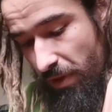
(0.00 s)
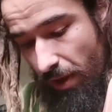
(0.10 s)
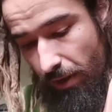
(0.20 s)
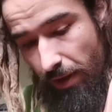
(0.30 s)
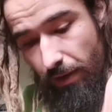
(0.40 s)

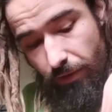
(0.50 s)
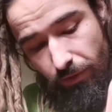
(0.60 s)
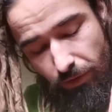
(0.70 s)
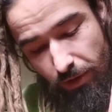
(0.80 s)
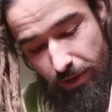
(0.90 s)
that
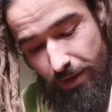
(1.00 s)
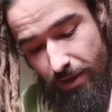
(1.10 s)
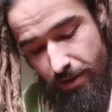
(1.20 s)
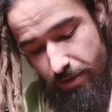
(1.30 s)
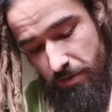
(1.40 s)
has
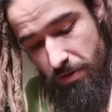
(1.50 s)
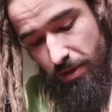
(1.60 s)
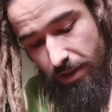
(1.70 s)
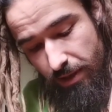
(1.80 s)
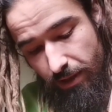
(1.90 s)

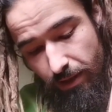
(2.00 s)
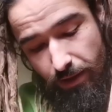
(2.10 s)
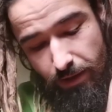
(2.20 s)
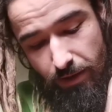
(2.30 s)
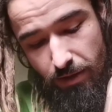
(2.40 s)
uh,